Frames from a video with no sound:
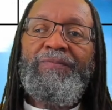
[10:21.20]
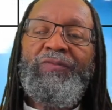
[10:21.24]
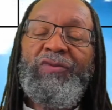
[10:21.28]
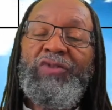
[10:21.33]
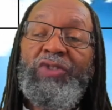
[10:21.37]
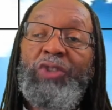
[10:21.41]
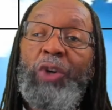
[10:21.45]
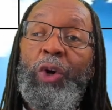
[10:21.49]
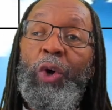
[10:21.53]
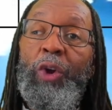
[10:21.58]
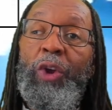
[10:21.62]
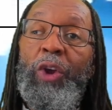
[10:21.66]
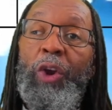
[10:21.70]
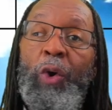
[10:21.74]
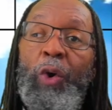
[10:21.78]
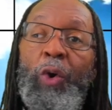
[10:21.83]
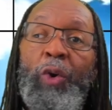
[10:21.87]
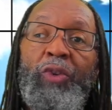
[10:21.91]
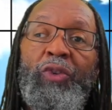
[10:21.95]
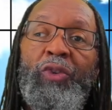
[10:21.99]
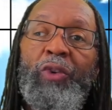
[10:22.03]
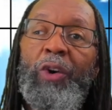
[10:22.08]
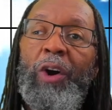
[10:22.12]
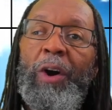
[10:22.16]
or
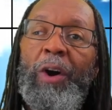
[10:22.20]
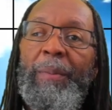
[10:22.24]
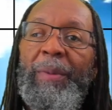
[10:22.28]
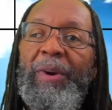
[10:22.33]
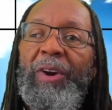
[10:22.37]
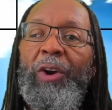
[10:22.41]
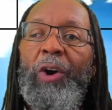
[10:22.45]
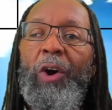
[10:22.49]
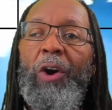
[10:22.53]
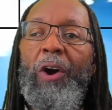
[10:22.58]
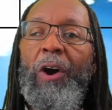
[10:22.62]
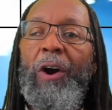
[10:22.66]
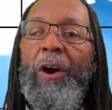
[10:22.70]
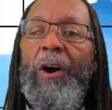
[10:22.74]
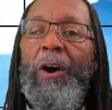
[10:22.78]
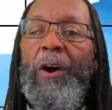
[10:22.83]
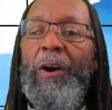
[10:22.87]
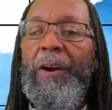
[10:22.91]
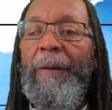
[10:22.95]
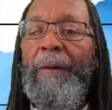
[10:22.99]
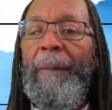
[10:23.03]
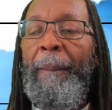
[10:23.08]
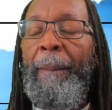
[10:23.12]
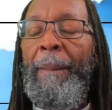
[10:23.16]
Yahusha or menorah on
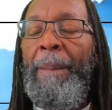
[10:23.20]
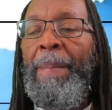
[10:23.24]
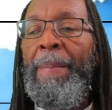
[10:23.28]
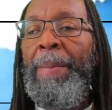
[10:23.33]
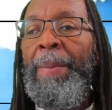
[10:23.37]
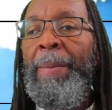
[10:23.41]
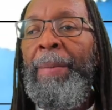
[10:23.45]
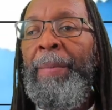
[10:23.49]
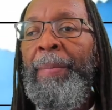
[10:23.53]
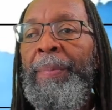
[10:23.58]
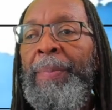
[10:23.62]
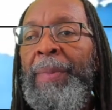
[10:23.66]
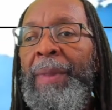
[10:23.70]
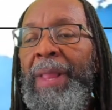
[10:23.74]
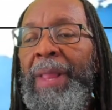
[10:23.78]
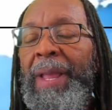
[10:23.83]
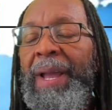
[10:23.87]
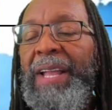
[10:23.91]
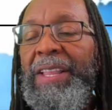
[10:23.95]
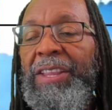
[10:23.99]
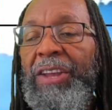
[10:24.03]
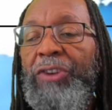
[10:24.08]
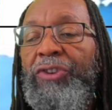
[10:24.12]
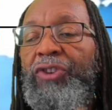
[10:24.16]
it. Look
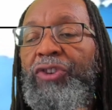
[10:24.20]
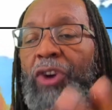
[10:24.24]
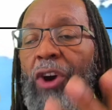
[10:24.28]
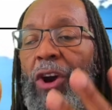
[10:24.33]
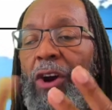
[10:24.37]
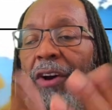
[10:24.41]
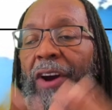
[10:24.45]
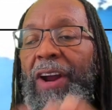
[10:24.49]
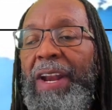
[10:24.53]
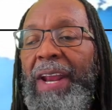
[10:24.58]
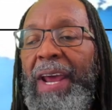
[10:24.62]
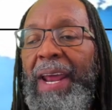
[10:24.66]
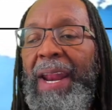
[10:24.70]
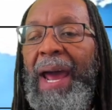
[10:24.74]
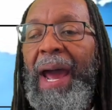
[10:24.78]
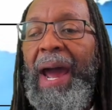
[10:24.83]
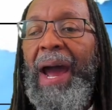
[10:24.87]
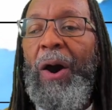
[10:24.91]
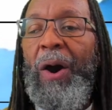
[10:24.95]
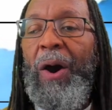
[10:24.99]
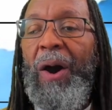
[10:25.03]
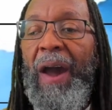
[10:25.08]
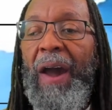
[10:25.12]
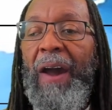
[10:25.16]
at the jewelry that I
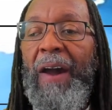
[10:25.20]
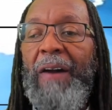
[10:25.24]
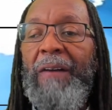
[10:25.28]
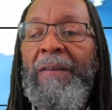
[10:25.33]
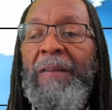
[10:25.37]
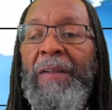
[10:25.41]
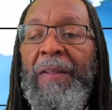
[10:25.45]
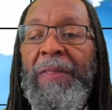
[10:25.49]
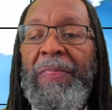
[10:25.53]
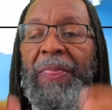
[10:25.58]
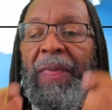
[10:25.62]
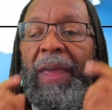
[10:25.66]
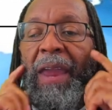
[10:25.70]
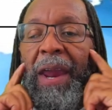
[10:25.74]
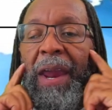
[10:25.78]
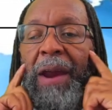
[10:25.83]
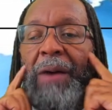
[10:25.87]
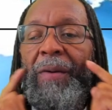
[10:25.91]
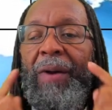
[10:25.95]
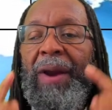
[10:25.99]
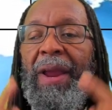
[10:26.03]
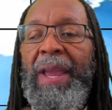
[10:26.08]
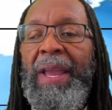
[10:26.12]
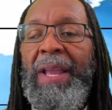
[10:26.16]
wear, the
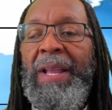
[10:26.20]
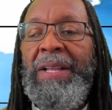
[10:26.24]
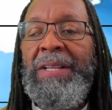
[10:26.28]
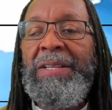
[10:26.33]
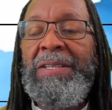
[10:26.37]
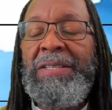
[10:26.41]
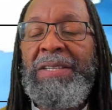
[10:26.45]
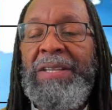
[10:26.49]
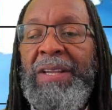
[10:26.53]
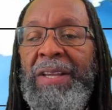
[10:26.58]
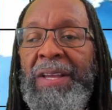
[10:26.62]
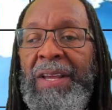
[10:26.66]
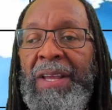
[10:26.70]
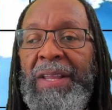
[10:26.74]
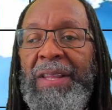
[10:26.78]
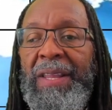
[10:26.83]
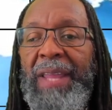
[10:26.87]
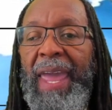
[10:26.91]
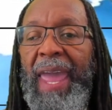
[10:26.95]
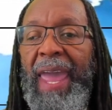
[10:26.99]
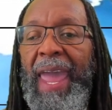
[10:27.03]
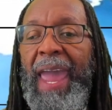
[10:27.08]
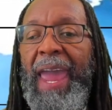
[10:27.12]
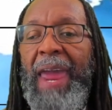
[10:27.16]
earrings, the
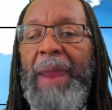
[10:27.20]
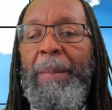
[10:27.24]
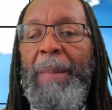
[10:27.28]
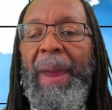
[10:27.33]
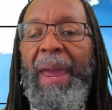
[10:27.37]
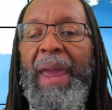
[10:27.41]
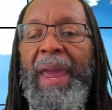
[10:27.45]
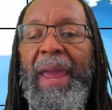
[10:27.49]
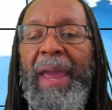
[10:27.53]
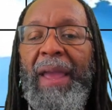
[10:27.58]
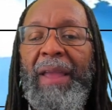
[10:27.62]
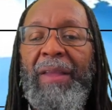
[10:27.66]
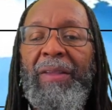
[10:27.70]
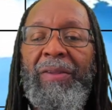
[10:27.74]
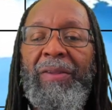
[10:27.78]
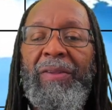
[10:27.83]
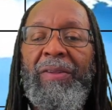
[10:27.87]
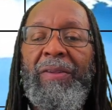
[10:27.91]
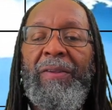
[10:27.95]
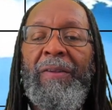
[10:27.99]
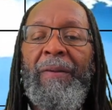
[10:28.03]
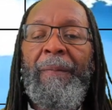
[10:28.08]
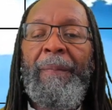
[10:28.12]
headbands.